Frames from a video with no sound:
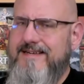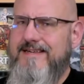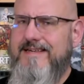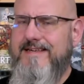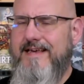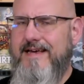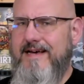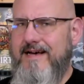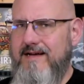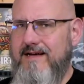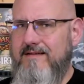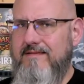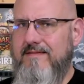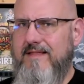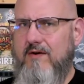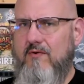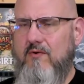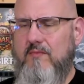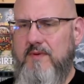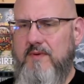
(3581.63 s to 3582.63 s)
Yeah,
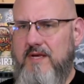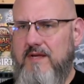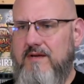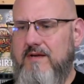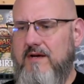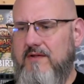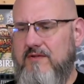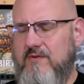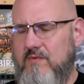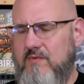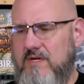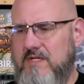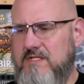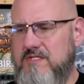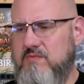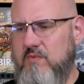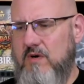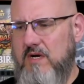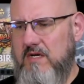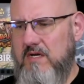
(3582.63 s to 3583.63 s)
that would be another one
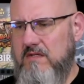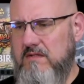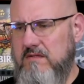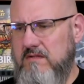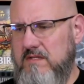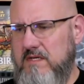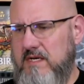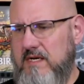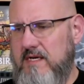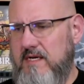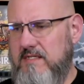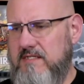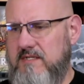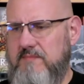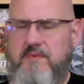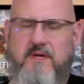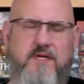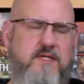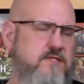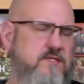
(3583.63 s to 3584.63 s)
as well.
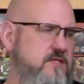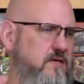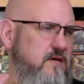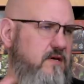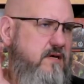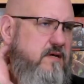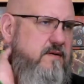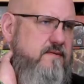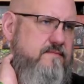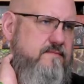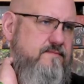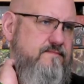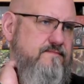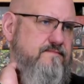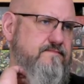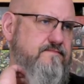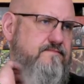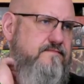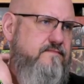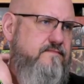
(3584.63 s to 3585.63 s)
Depends on.
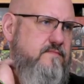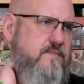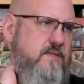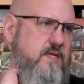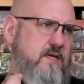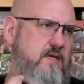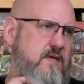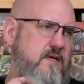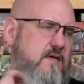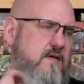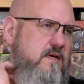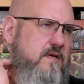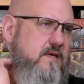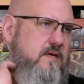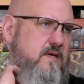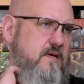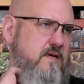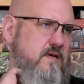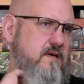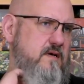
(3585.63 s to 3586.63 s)

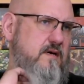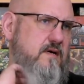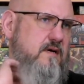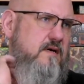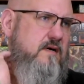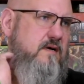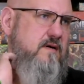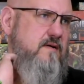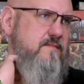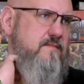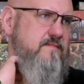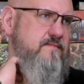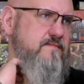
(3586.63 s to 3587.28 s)
I